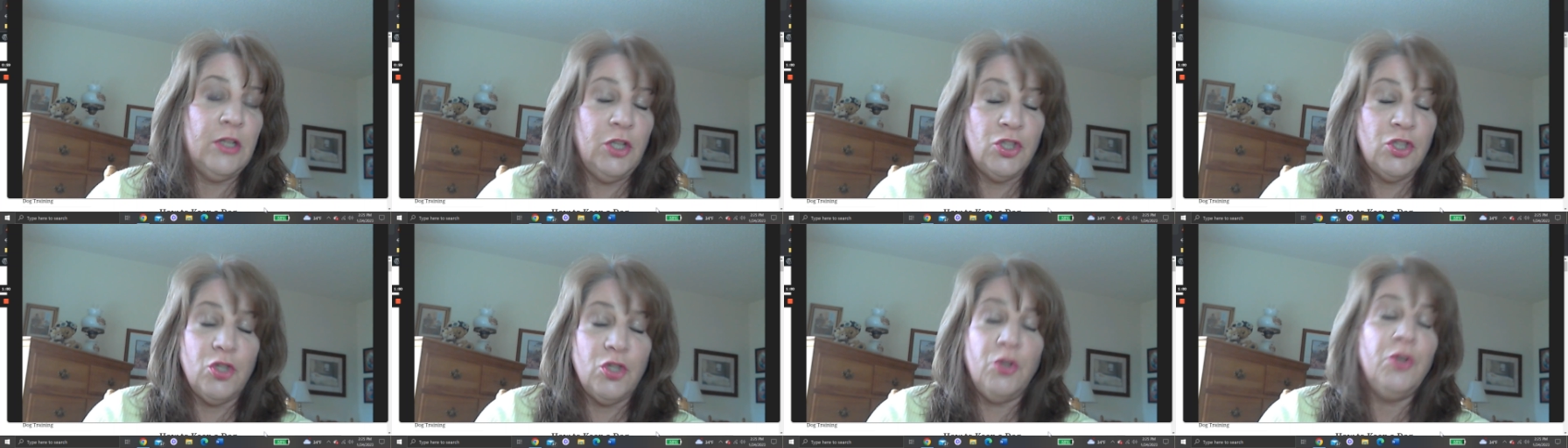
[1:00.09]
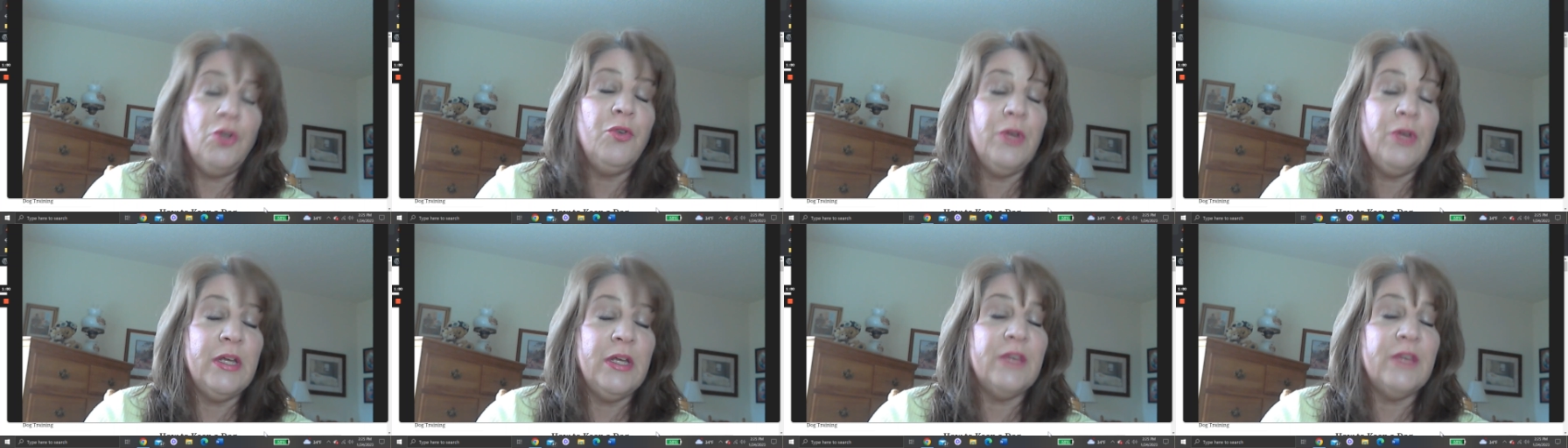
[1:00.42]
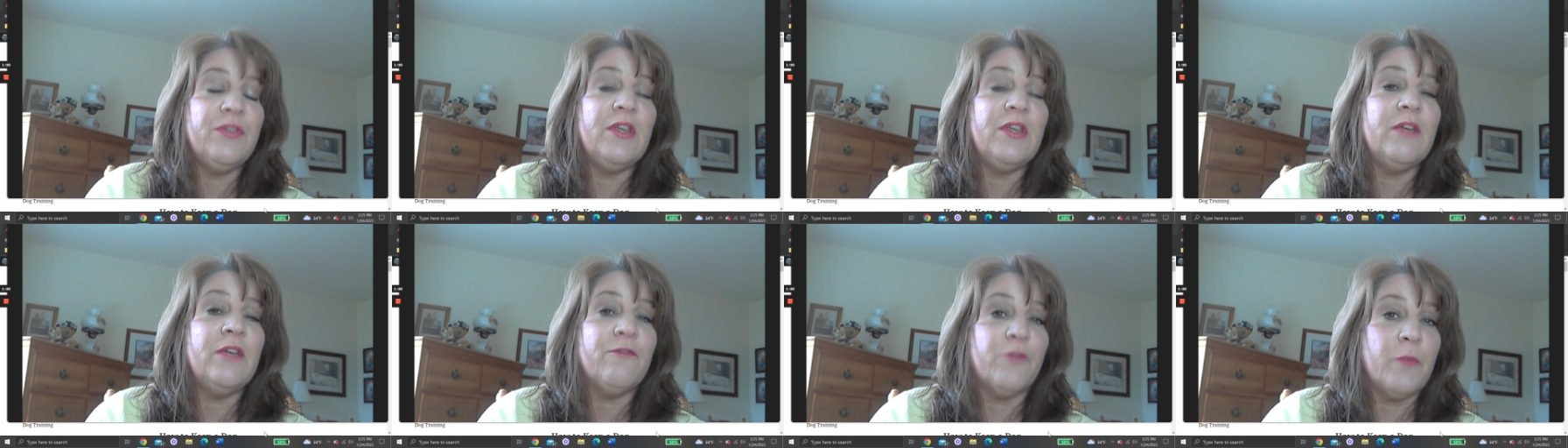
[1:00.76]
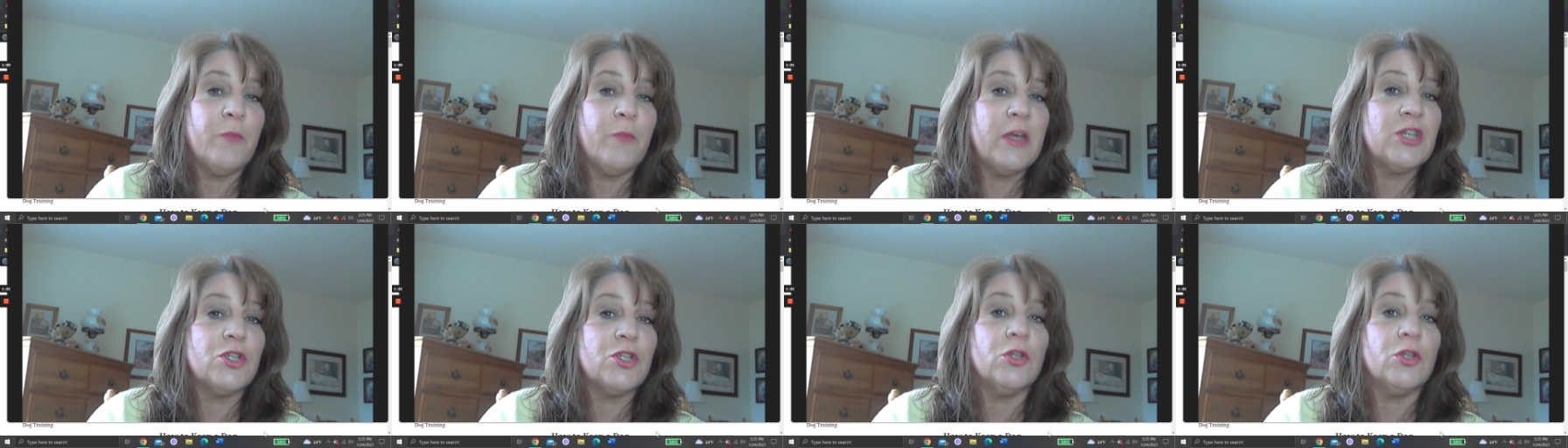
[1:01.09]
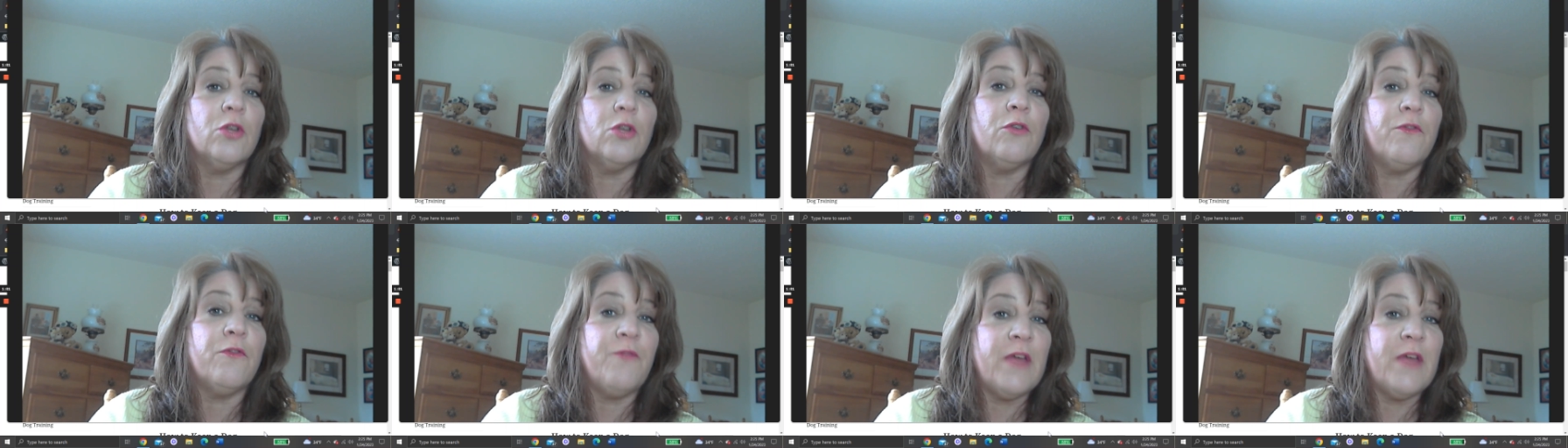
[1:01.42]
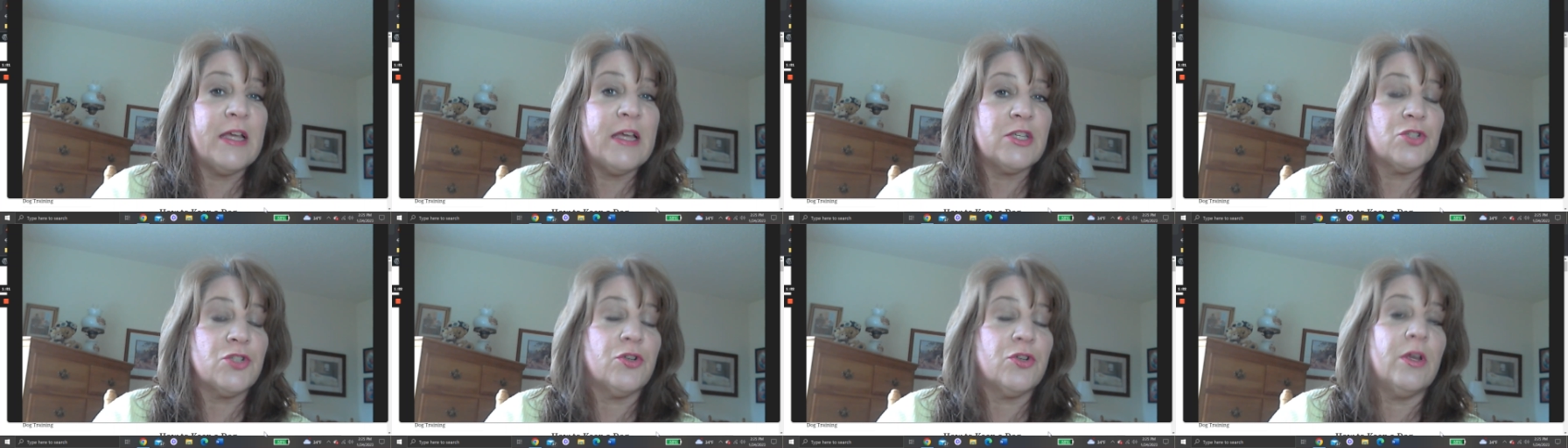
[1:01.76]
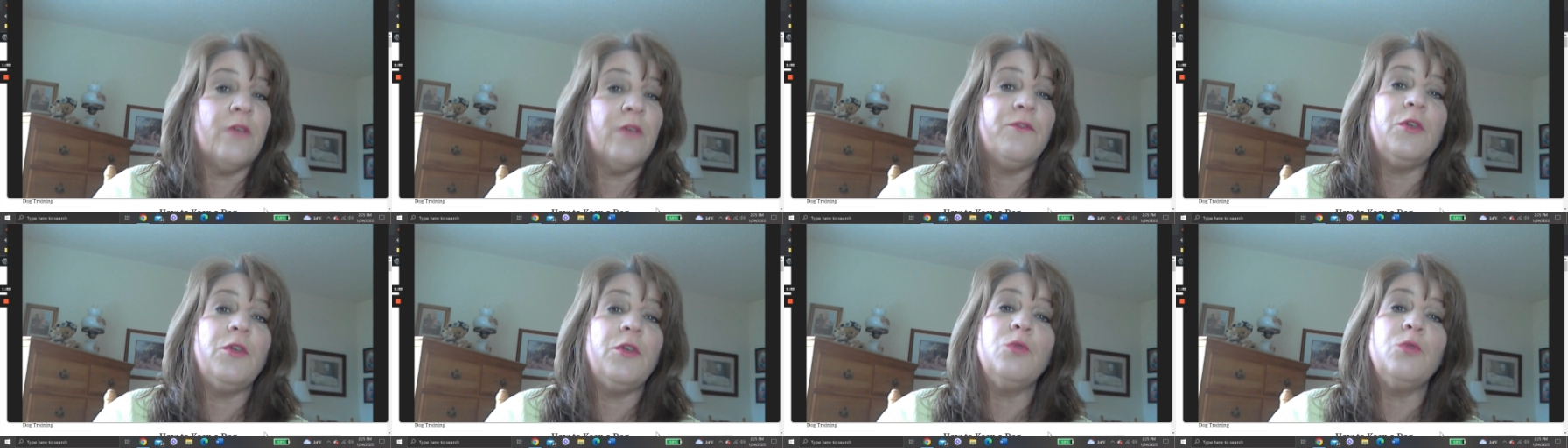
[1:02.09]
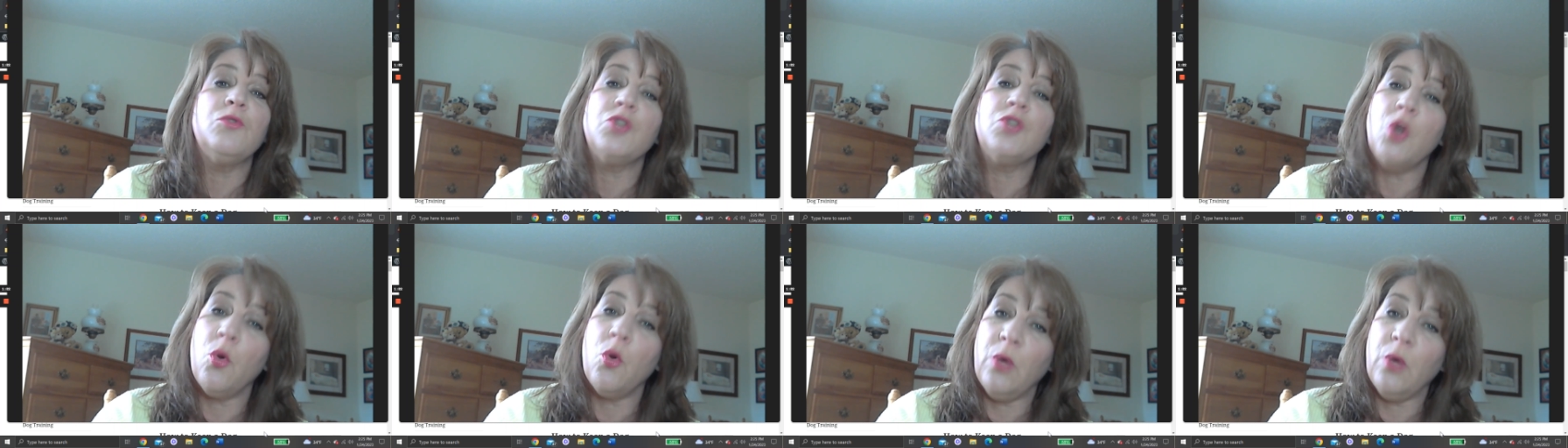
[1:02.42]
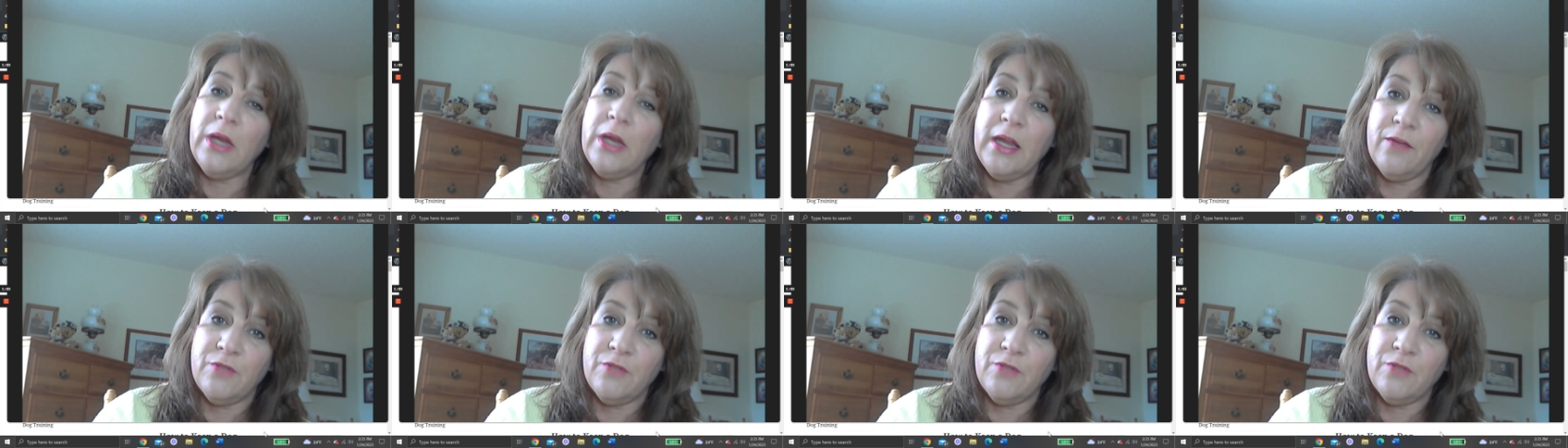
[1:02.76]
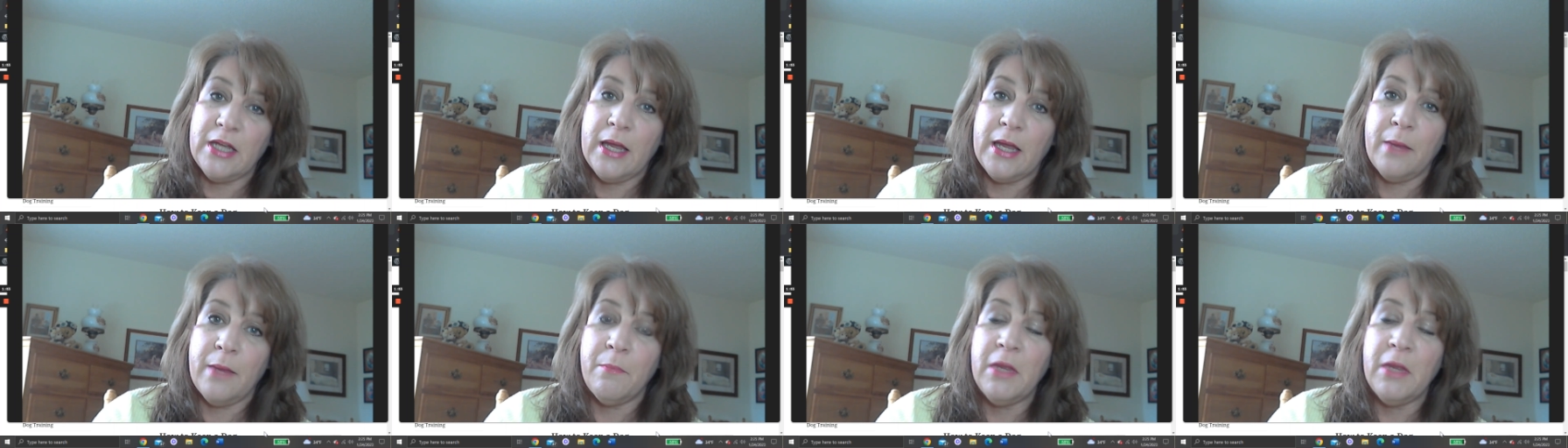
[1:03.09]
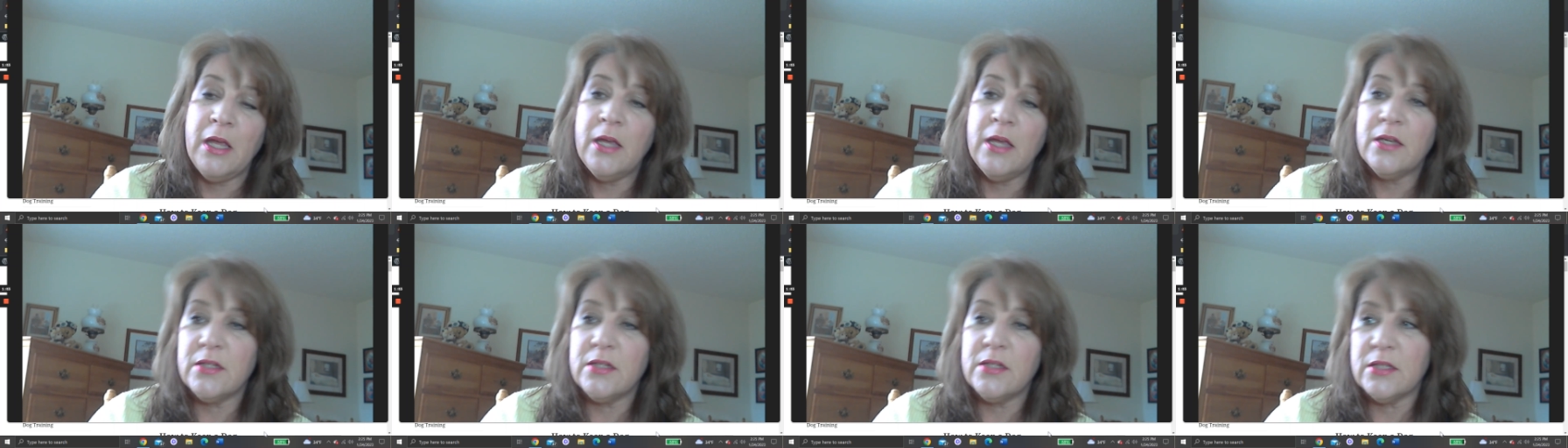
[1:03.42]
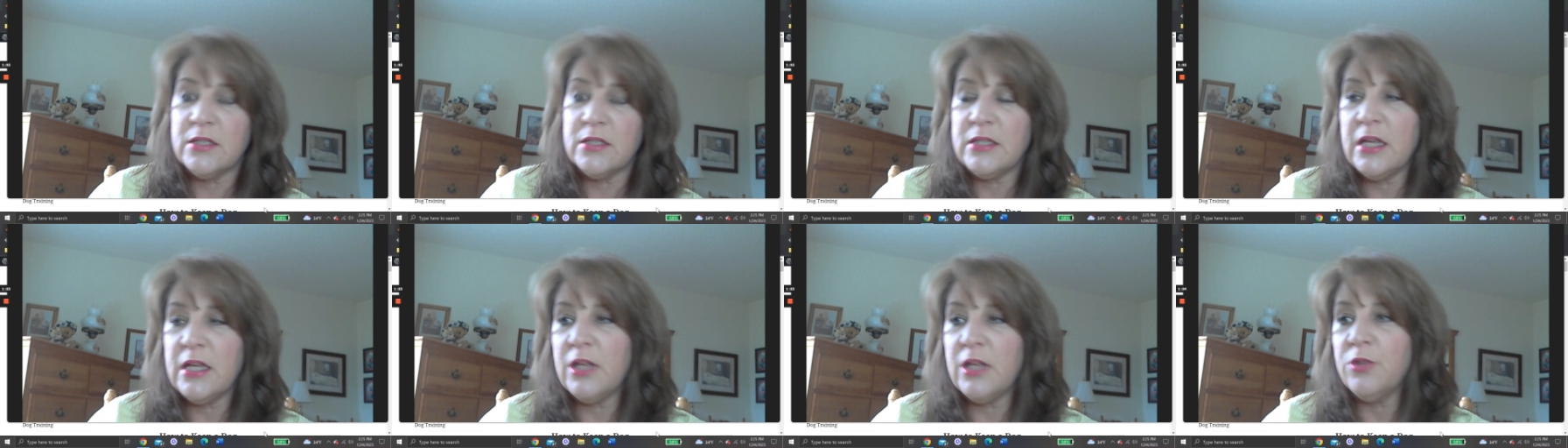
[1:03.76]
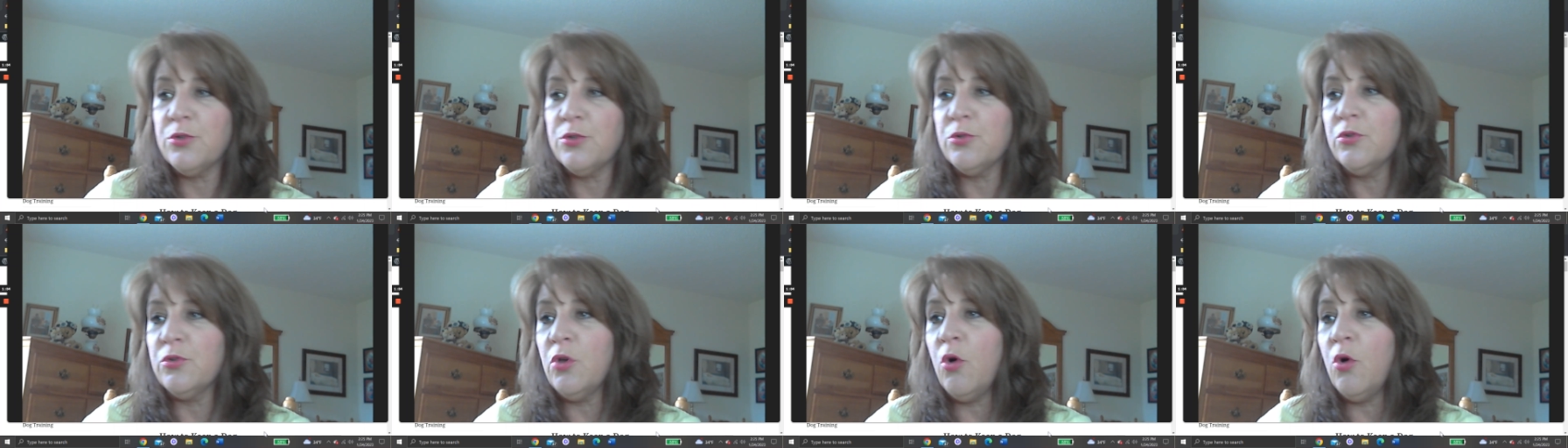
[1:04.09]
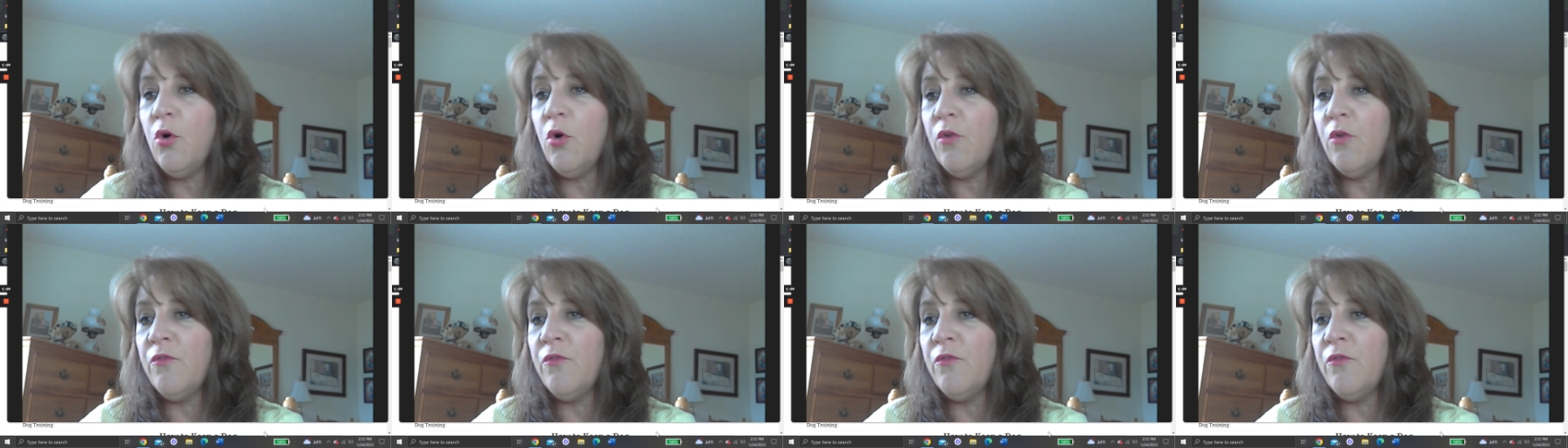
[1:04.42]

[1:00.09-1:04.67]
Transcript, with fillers: so you can get the information a little faster if you don't have time to stay through the whole